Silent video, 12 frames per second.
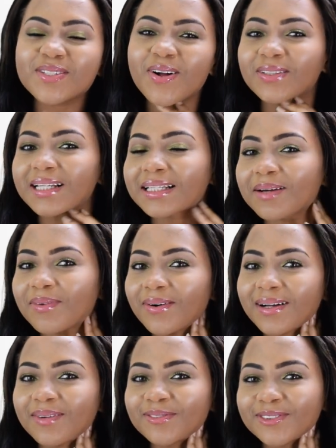all that
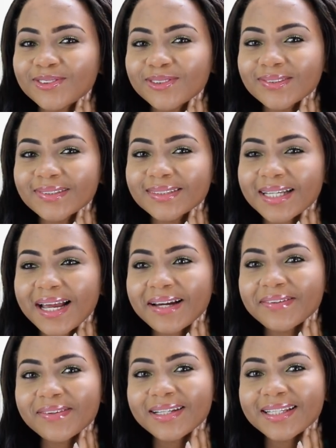about Cameroon.
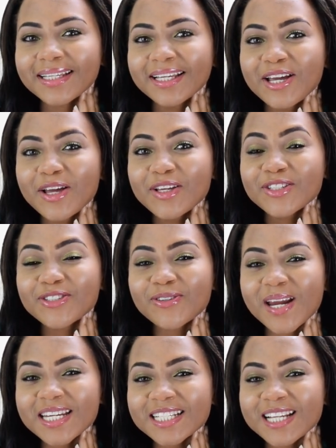I really,
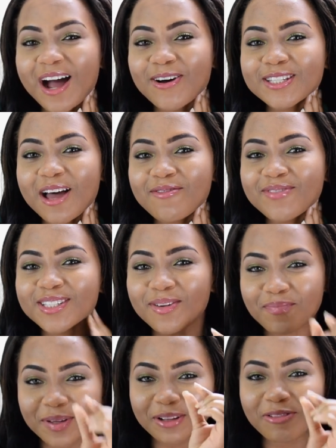strangely, I'll say I miss
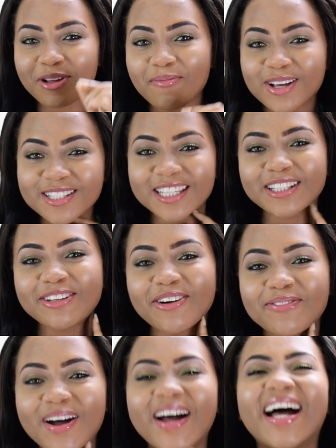a bit of the
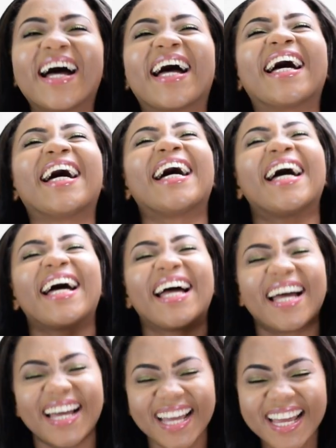mosquito.
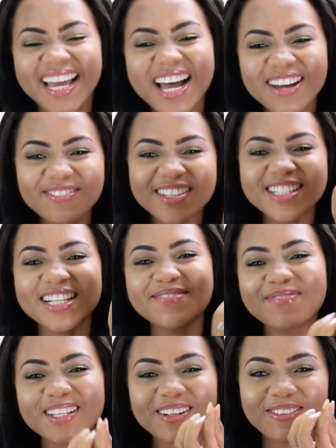I miss a
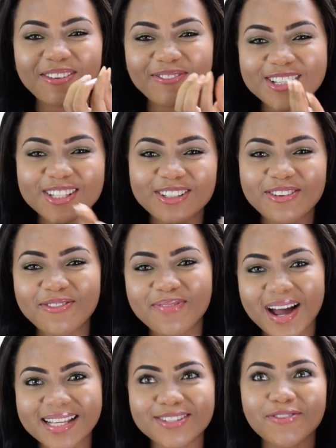bit of the mosquito
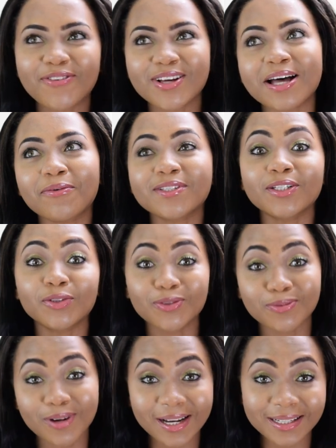bites. Of course, I was in
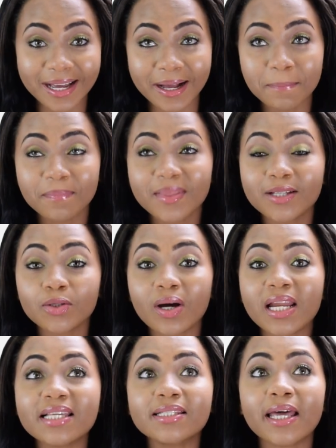Douala.
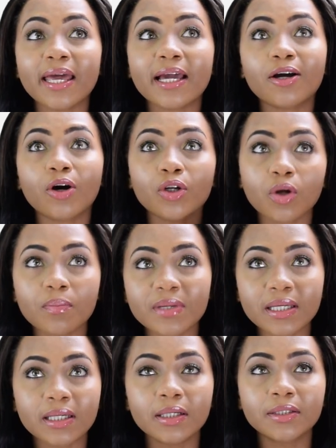Douala is the
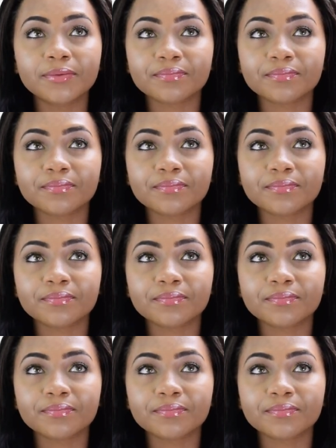economic